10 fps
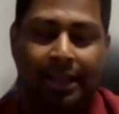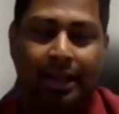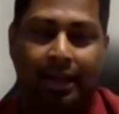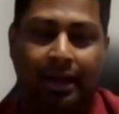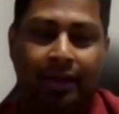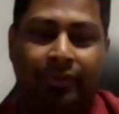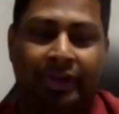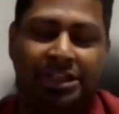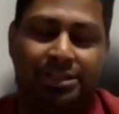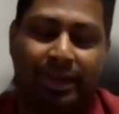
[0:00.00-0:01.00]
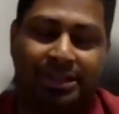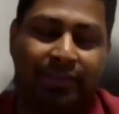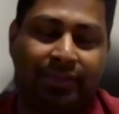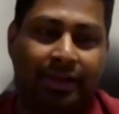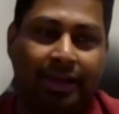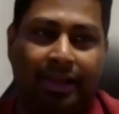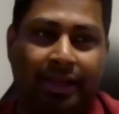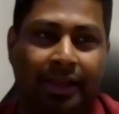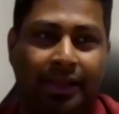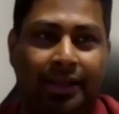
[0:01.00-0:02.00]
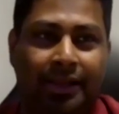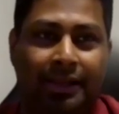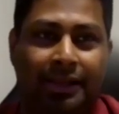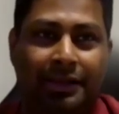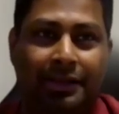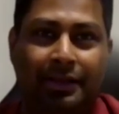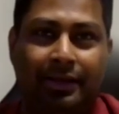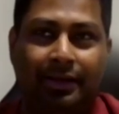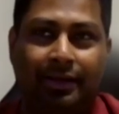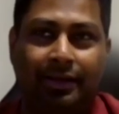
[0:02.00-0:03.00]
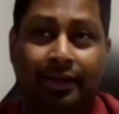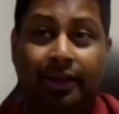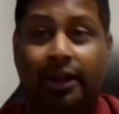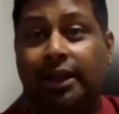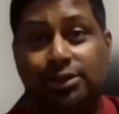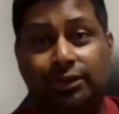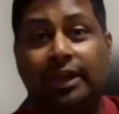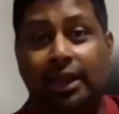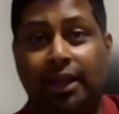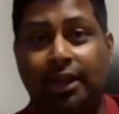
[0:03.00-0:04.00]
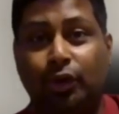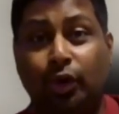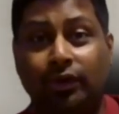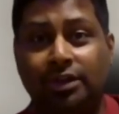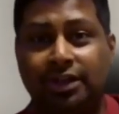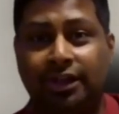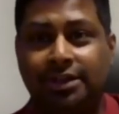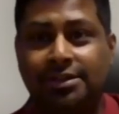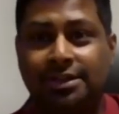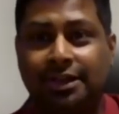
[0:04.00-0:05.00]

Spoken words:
very specifically in the context of Canadian universities.